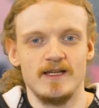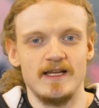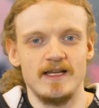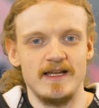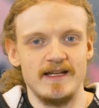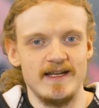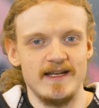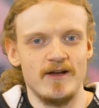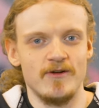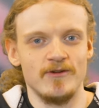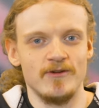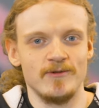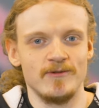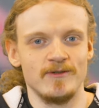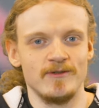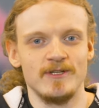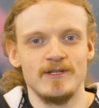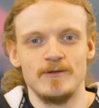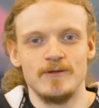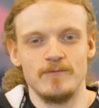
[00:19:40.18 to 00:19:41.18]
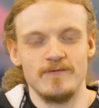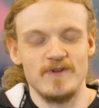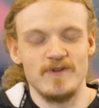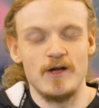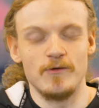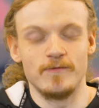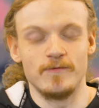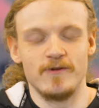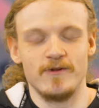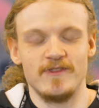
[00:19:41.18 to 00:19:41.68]
And now,
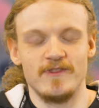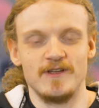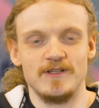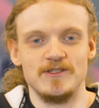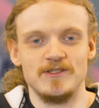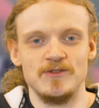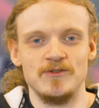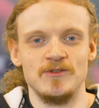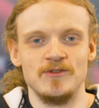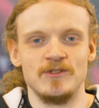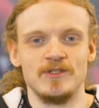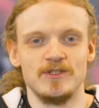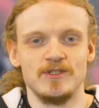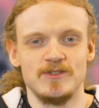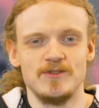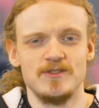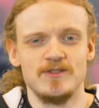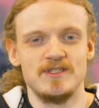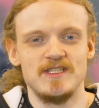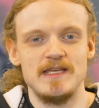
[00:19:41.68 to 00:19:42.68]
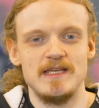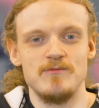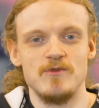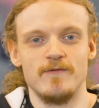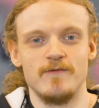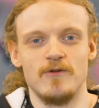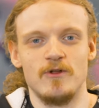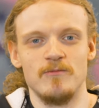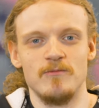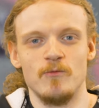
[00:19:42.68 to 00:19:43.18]
without further ado, to the team
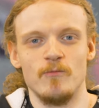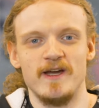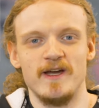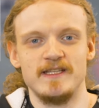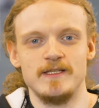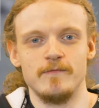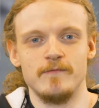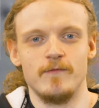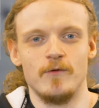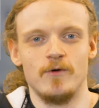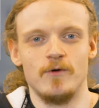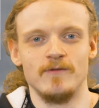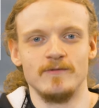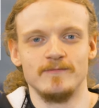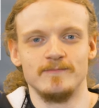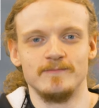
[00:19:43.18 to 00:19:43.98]
you've all been waiting for.